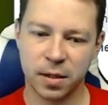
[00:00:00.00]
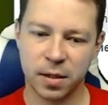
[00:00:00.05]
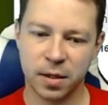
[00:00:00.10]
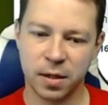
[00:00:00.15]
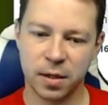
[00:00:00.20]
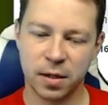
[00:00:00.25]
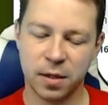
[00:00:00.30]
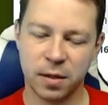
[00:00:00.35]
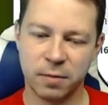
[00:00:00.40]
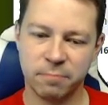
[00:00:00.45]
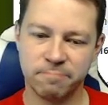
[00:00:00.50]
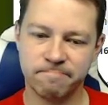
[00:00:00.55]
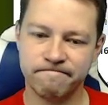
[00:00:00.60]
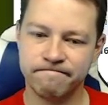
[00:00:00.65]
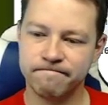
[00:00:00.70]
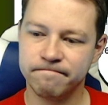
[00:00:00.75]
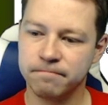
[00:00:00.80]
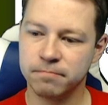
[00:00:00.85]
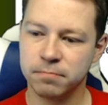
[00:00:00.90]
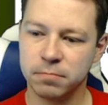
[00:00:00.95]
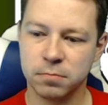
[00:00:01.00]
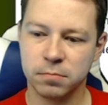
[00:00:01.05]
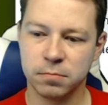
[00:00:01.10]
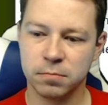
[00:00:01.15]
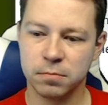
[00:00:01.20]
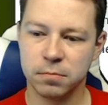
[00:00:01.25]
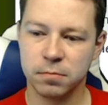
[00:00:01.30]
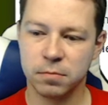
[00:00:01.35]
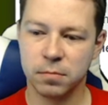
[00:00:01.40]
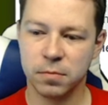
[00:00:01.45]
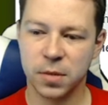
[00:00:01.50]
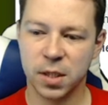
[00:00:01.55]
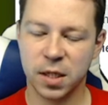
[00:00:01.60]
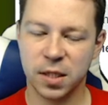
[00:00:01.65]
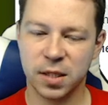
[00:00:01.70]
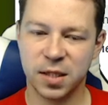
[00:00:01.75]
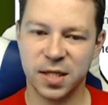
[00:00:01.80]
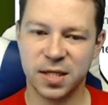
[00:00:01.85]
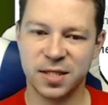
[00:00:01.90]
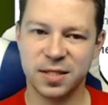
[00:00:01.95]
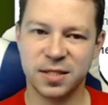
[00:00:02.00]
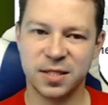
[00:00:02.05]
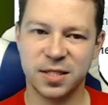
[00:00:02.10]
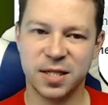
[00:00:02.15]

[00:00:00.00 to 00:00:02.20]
um, this is